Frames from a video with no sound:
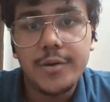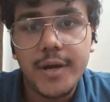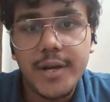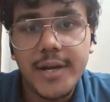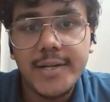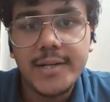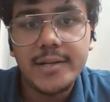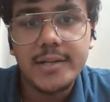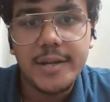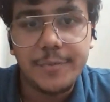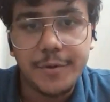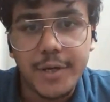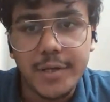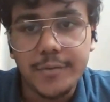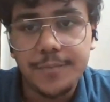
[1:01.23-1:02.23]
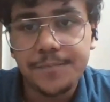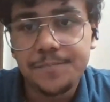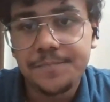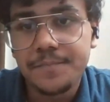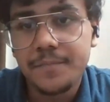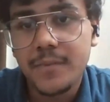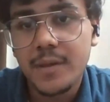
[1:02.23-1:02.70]
to connect them together.
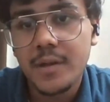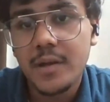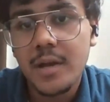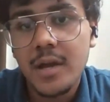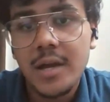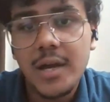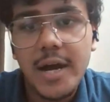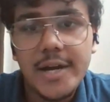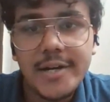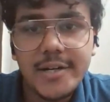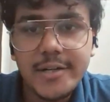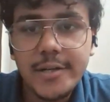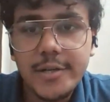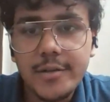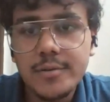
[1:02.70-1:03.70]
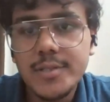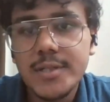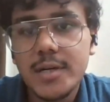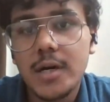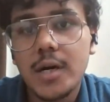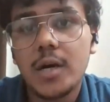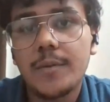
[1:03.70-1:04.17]
I didn't use
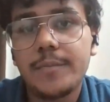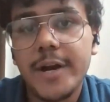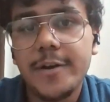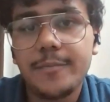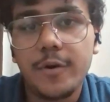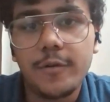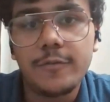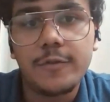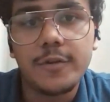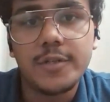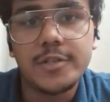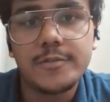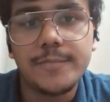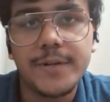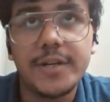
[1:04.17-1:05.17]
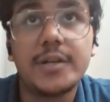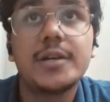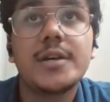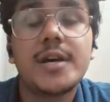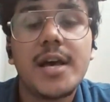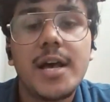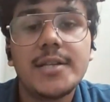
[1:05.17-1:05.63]
a breadboard for this build.
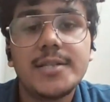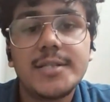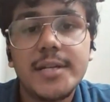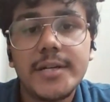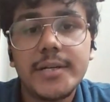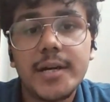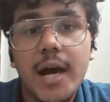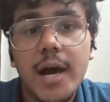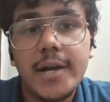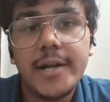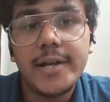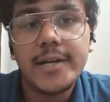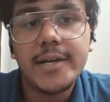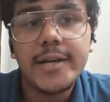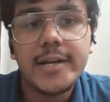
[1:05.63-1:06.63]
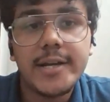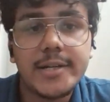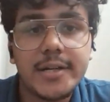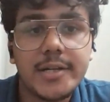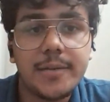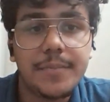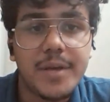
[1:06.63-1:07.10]
Instead, I directly
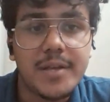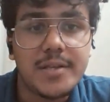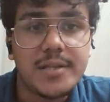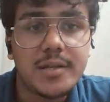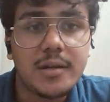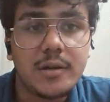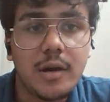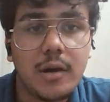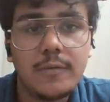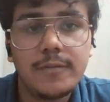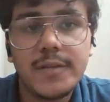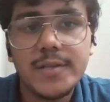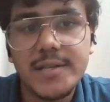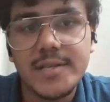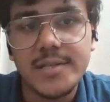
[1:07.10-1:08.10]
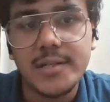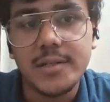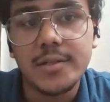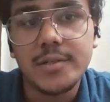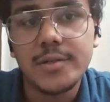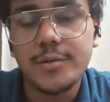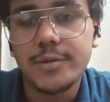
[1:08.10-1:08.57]
connected the pins of the
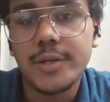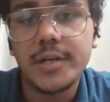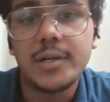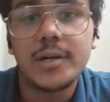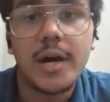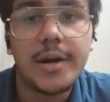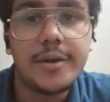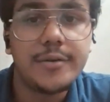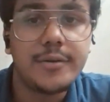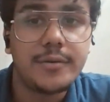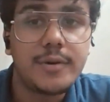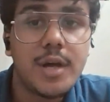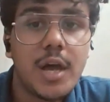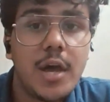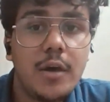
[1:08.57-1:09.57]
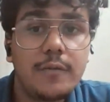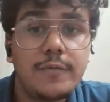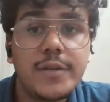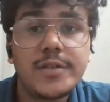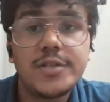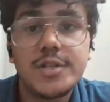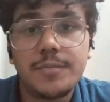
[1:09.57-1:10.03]
sensor to the Arduino
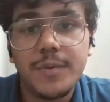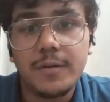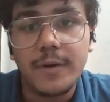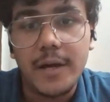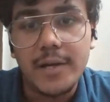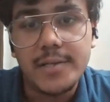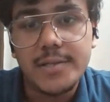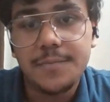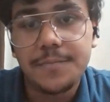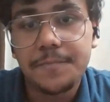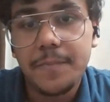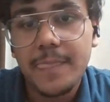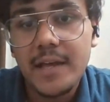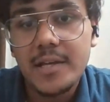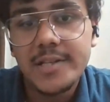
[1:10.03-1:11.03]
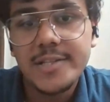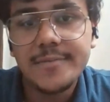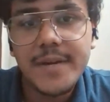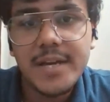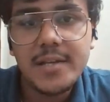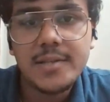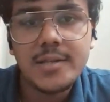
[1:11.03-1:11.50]
with jumper wires.
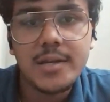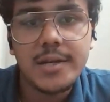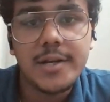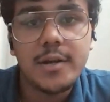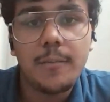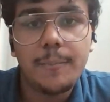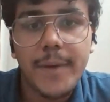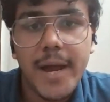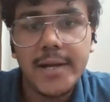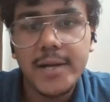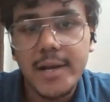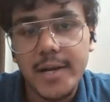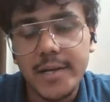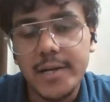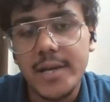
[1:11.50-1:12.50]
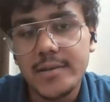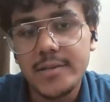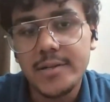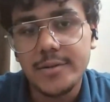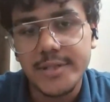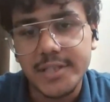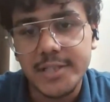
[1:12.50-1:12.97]
This makes it compact and
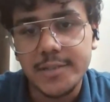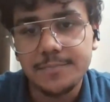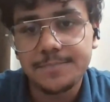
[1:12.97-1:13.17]
easy to set